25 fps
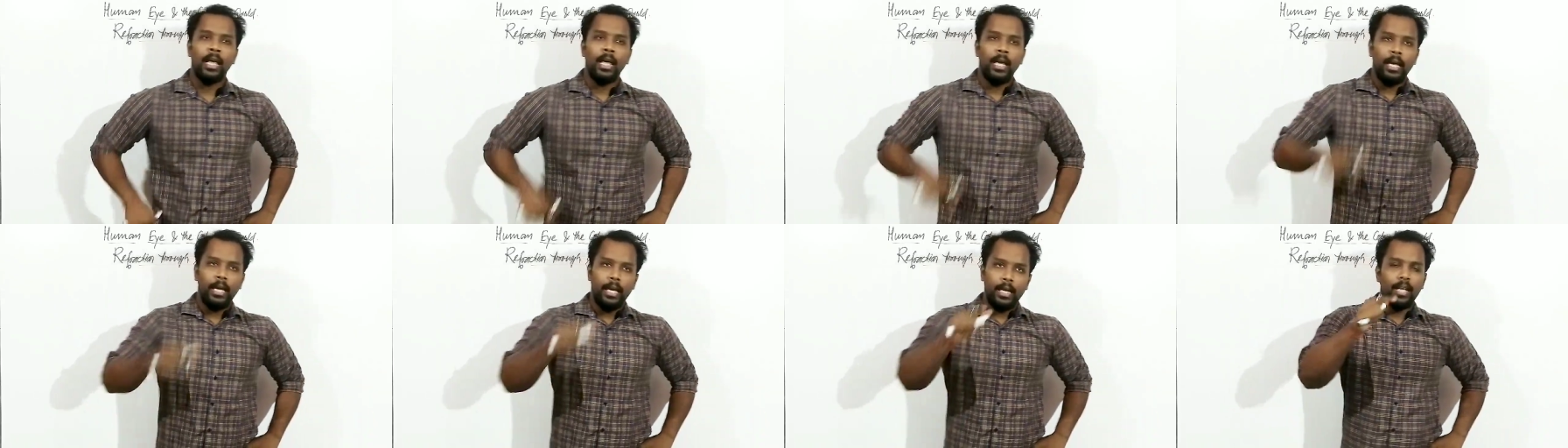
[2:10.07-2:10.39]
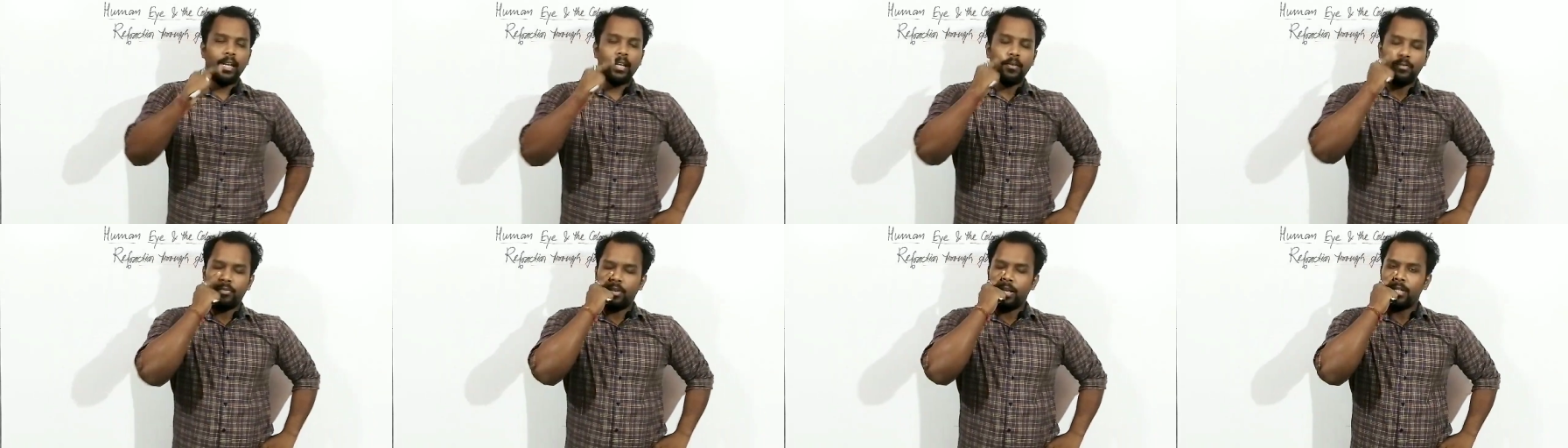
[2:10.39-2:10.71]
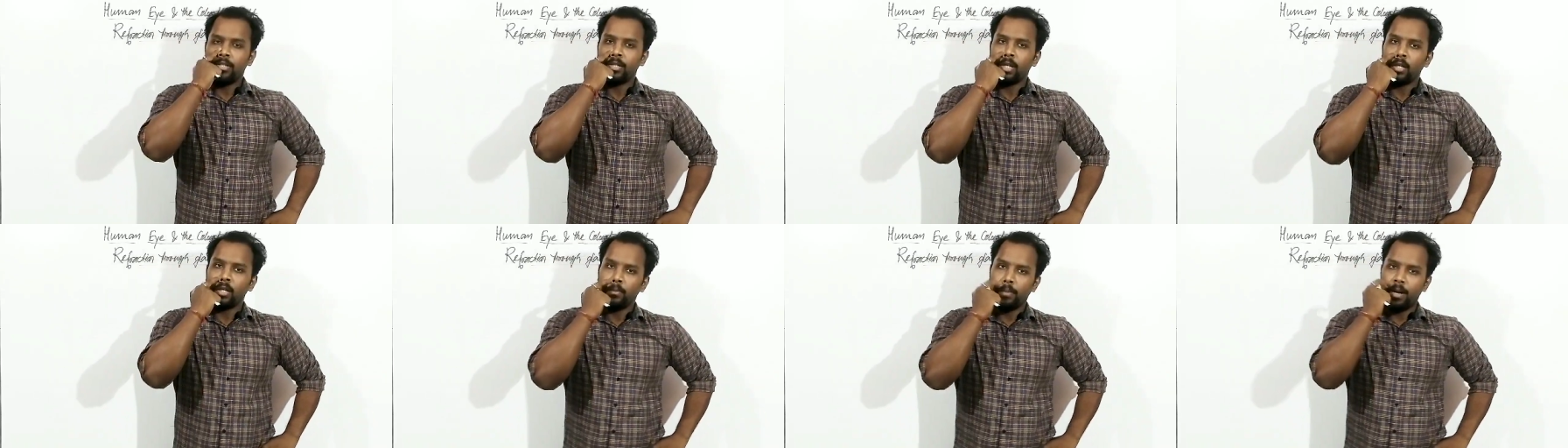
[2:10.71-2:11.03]
In the
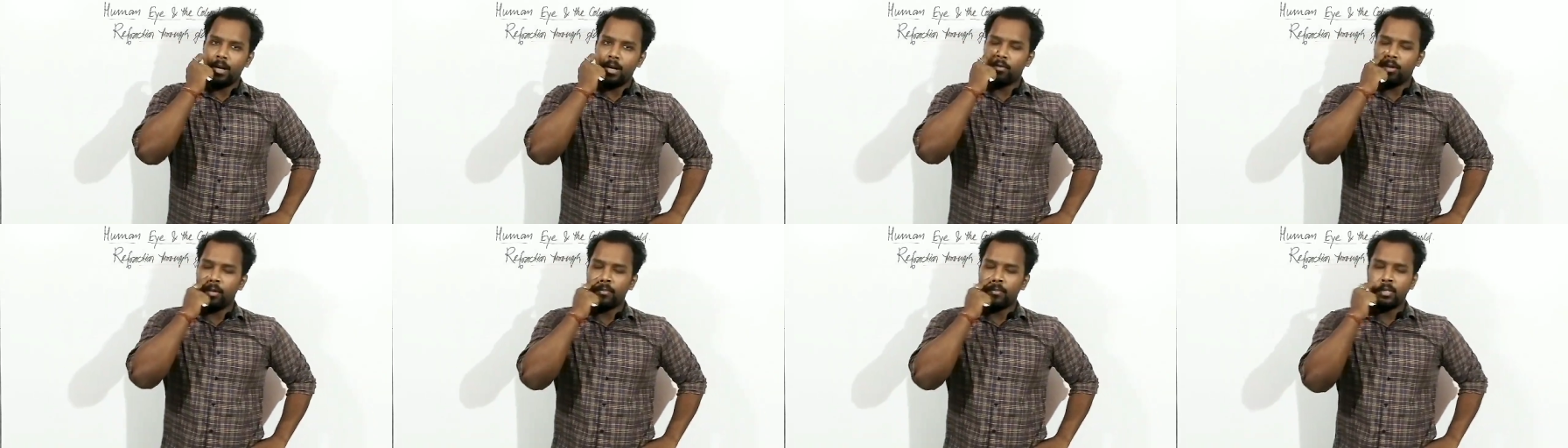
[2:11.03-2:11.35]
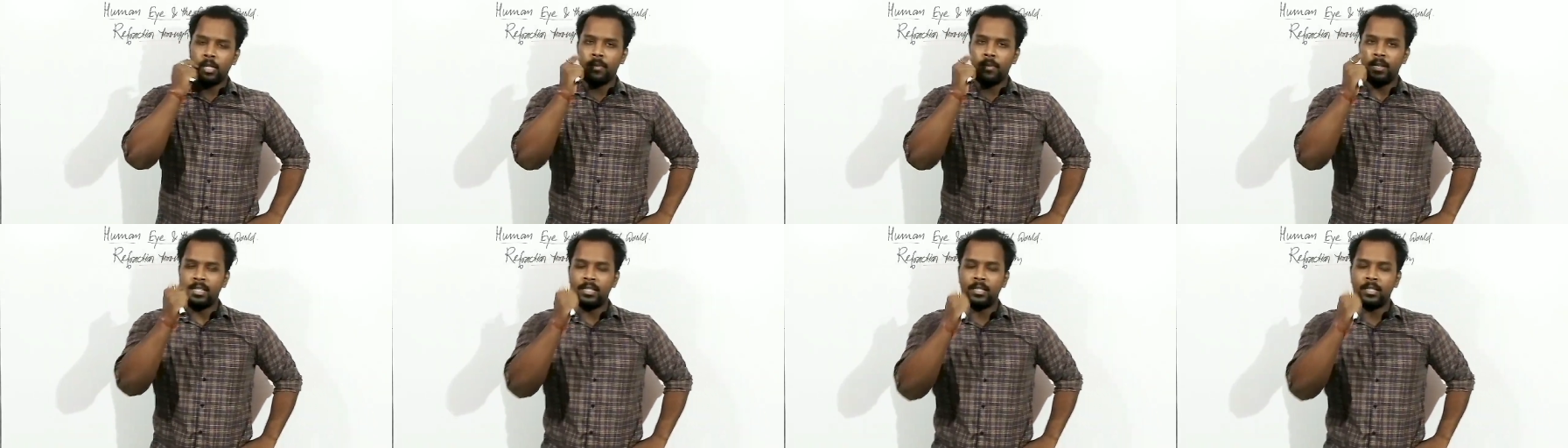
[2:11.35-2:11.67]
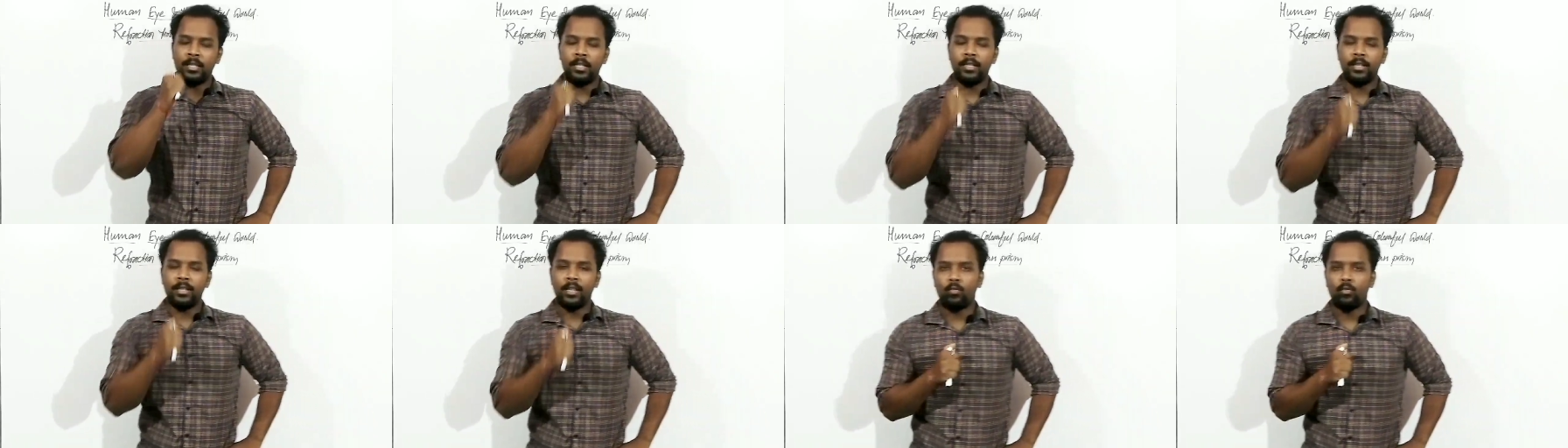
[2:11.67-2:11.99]
refraction part, we have to
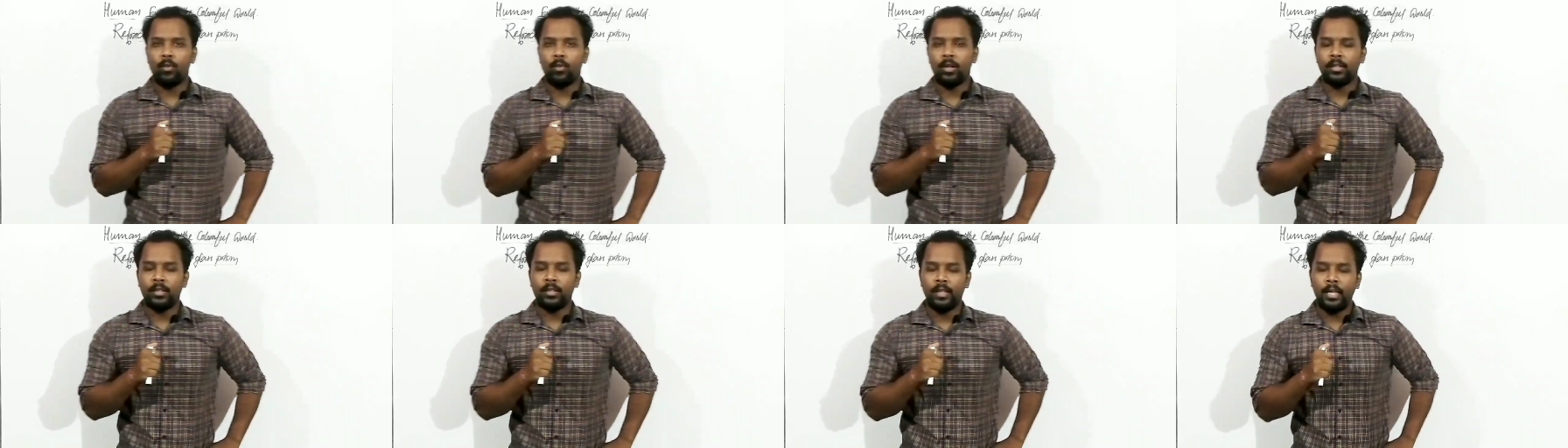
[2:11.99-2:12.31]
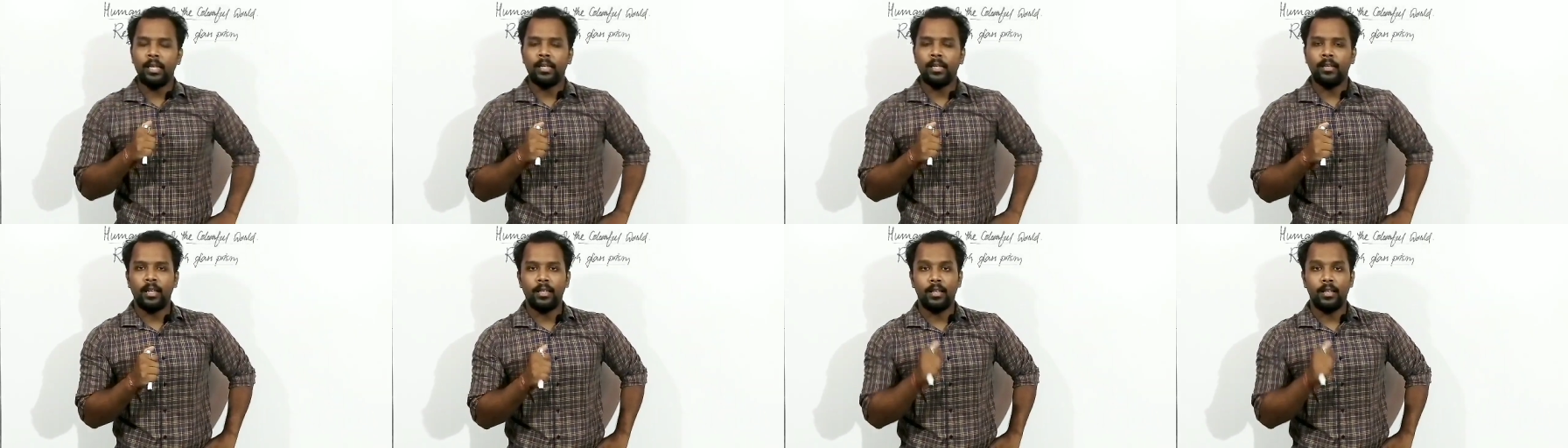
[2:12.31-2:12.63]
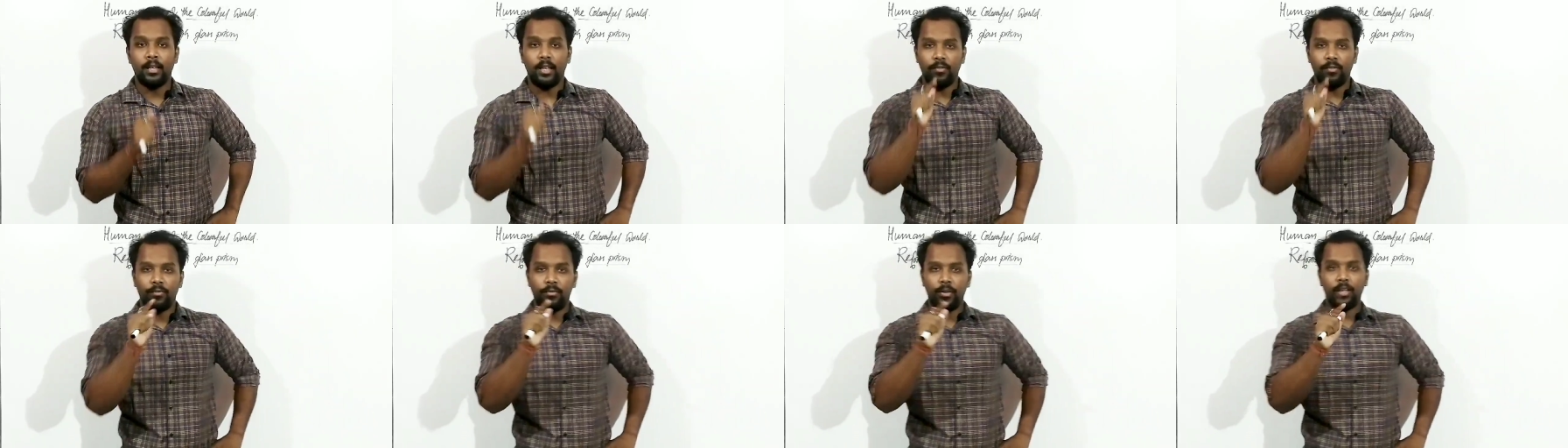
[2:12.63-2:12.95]
discuss one thing, that is
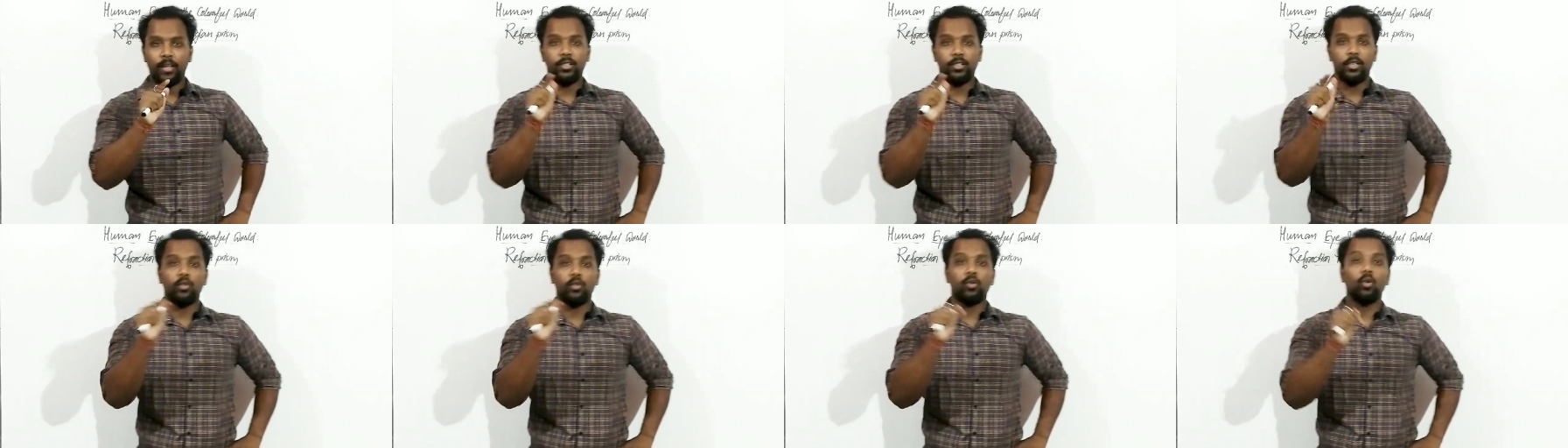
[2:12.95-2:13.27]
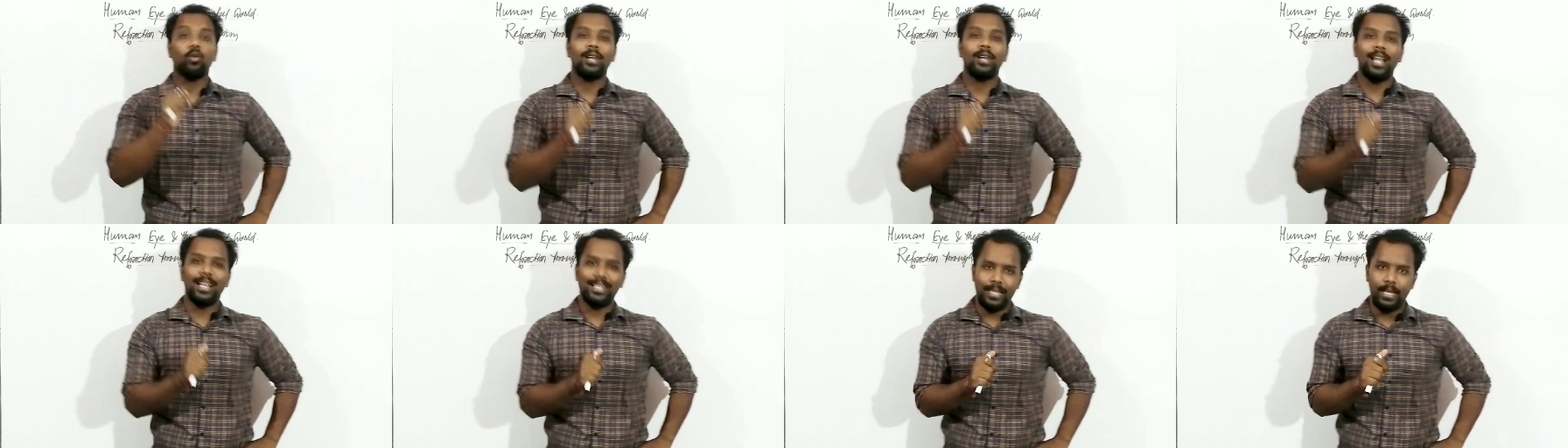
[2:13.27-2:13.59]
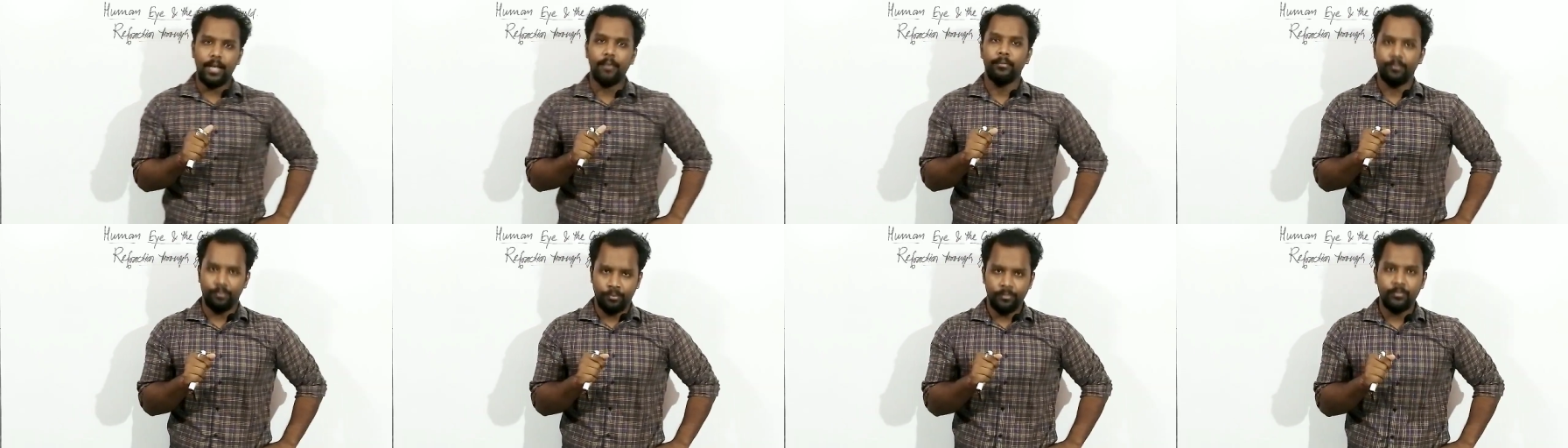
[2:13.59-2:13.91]
refraction through glass
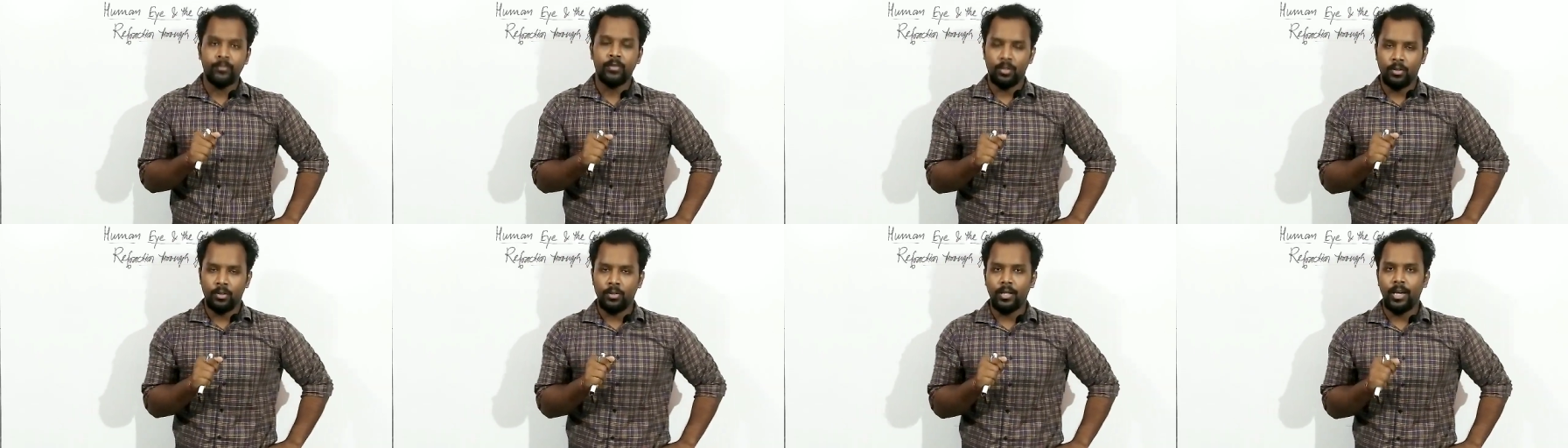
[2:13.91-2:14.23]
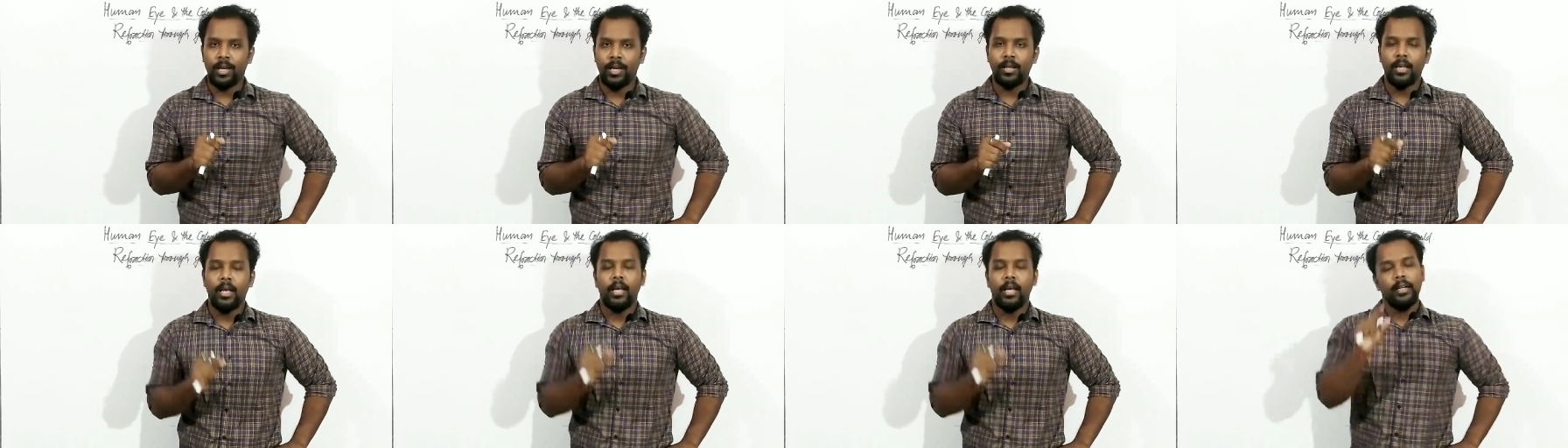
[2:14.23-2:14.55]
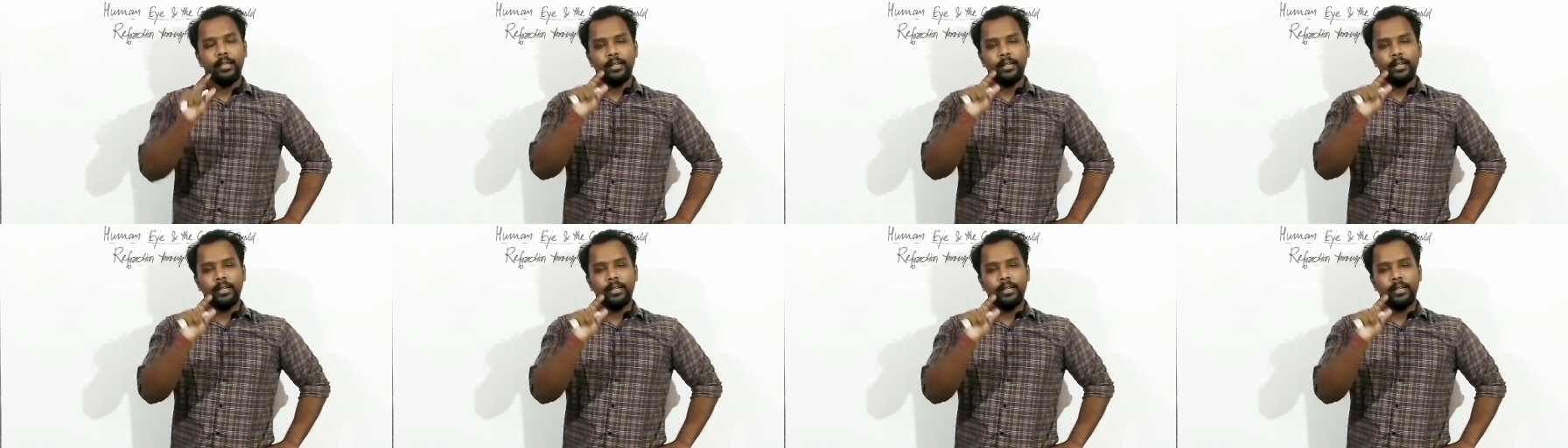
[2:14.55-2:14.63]
slab, right?